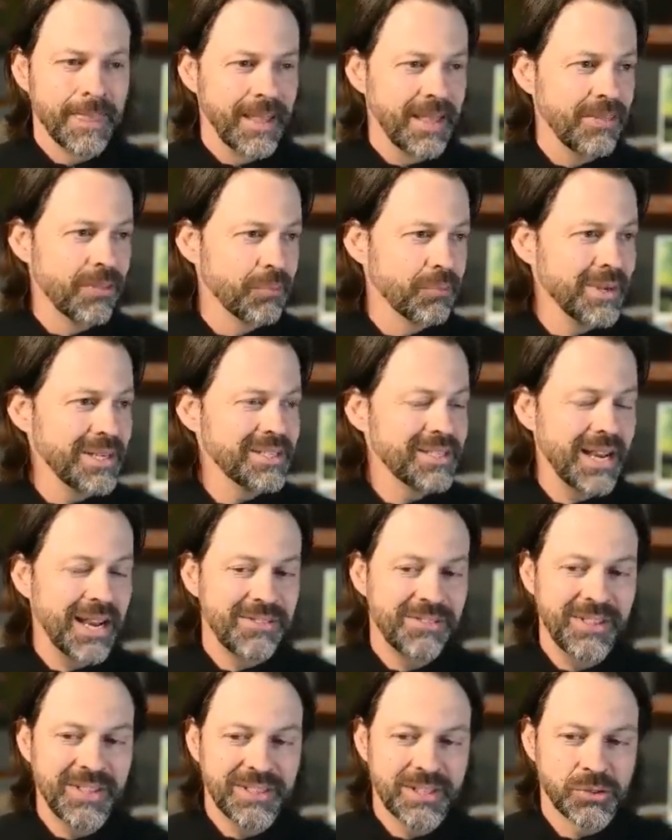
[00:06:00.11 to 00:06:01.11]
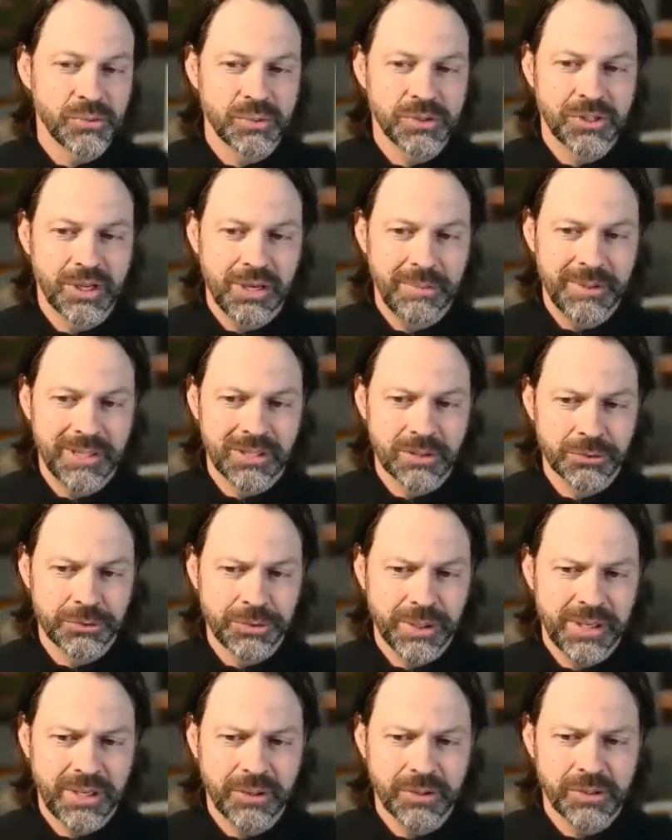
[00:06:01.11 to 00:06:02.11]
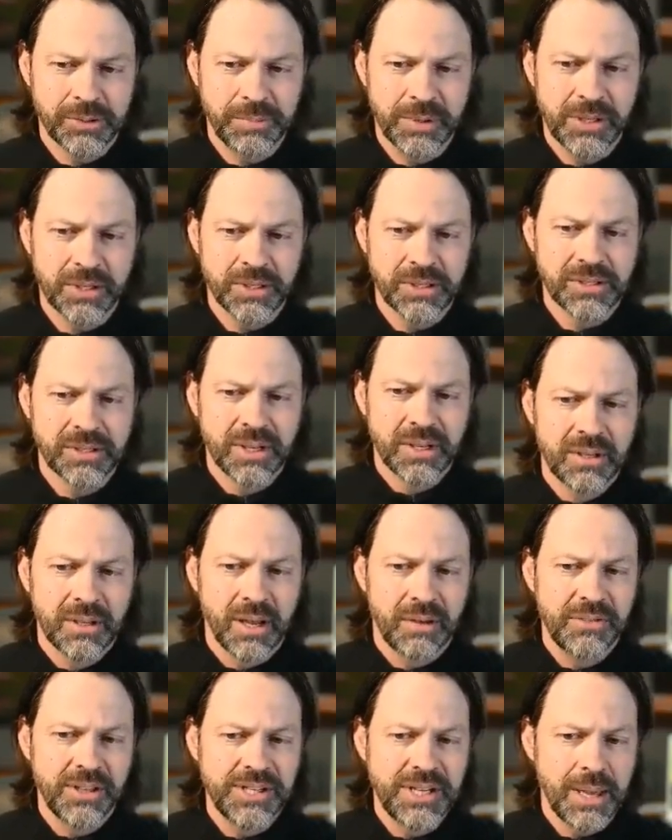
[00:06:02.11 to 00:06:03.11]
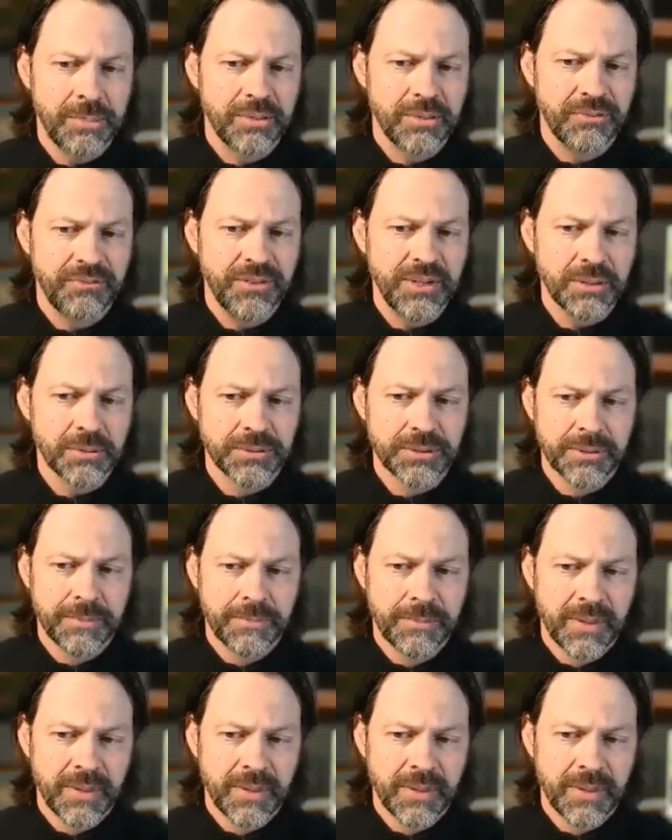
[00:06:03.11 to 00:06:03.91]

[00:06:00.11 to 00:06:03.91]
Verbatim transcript: And the reason I think this one's going to be a little trickier is because of the depth of field.